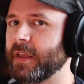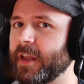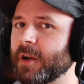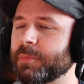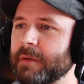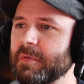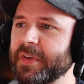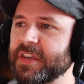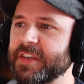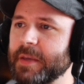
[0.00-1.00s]
And I'll
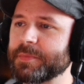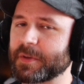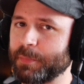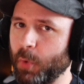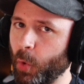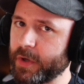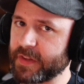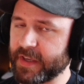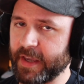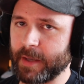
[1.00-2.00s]
probably keep
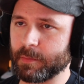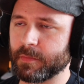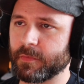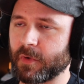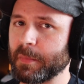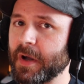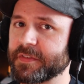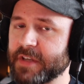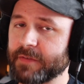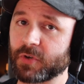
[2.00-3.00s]
supporting the game for
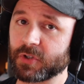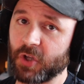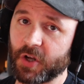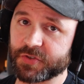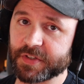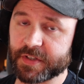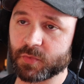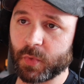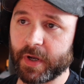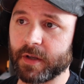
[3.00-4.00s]
months after it launches
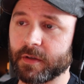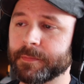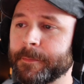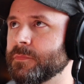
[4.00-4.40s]
as well.